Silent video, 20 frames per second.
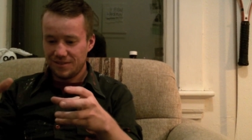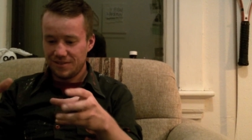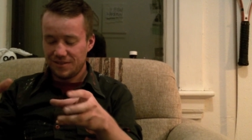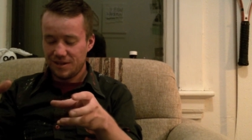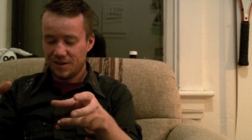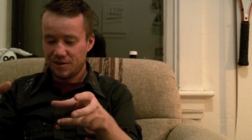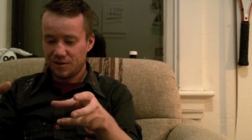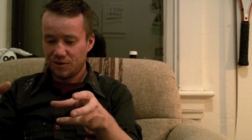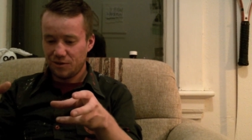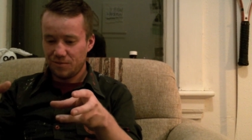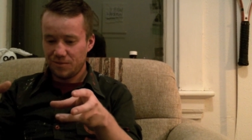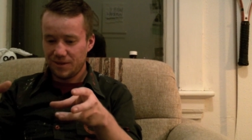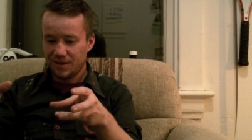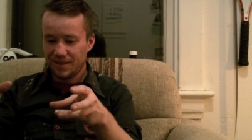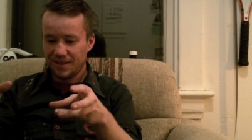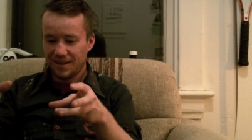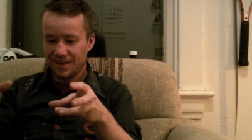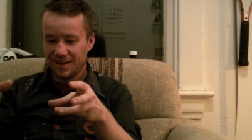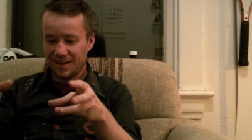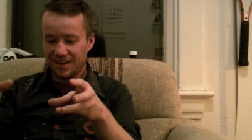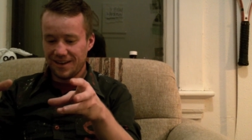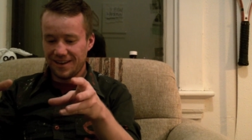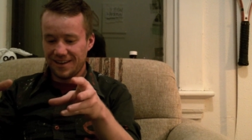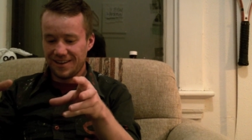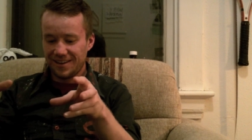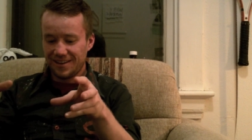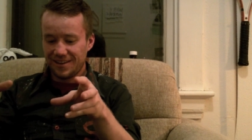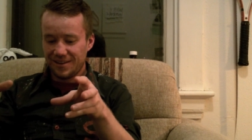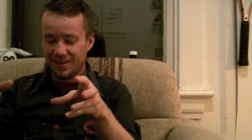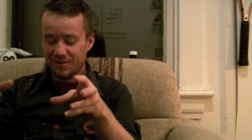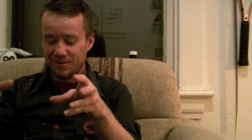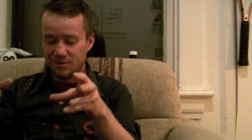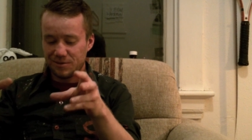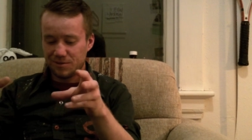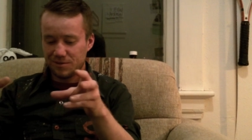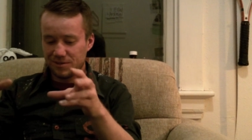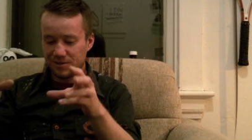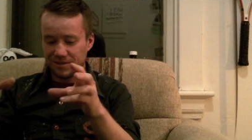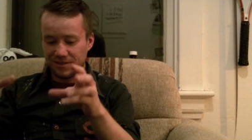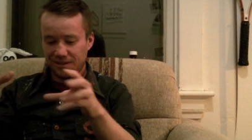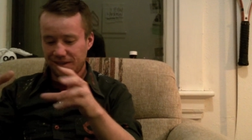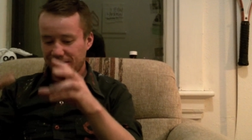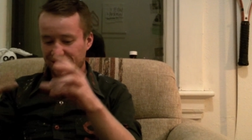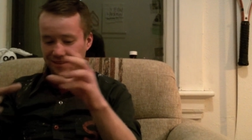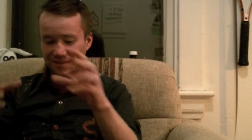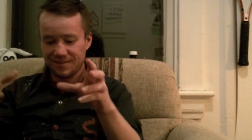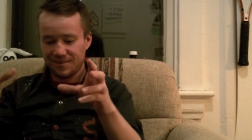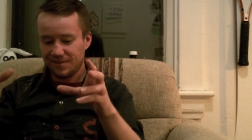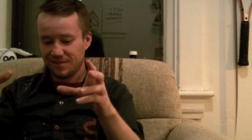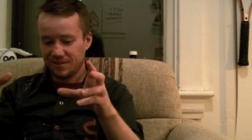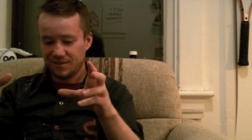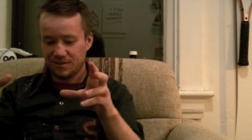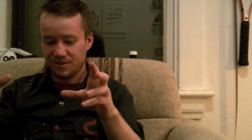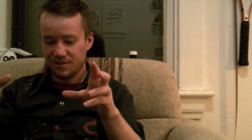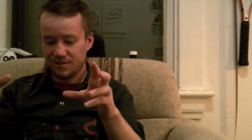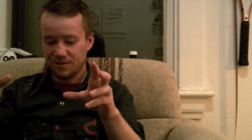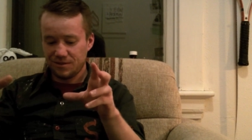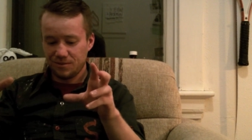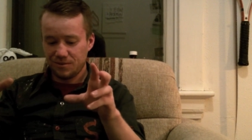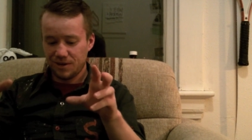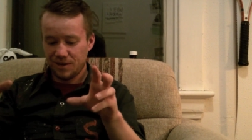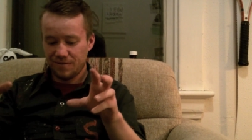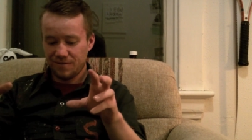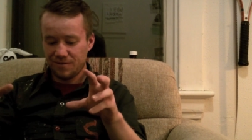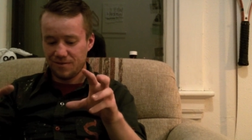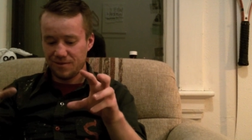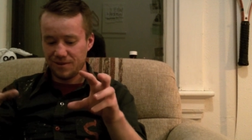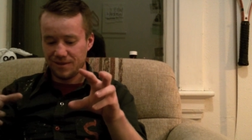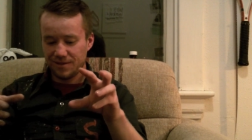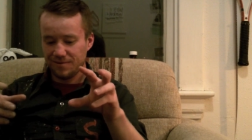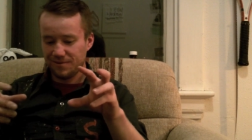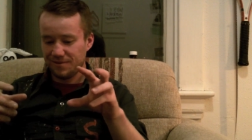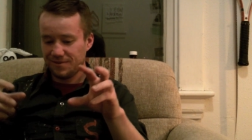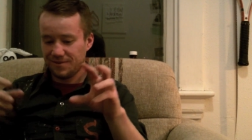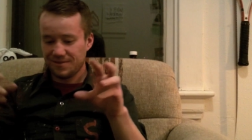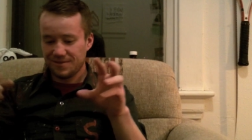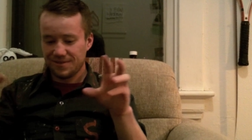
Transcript: they told me that I was supposed to like do whatever when it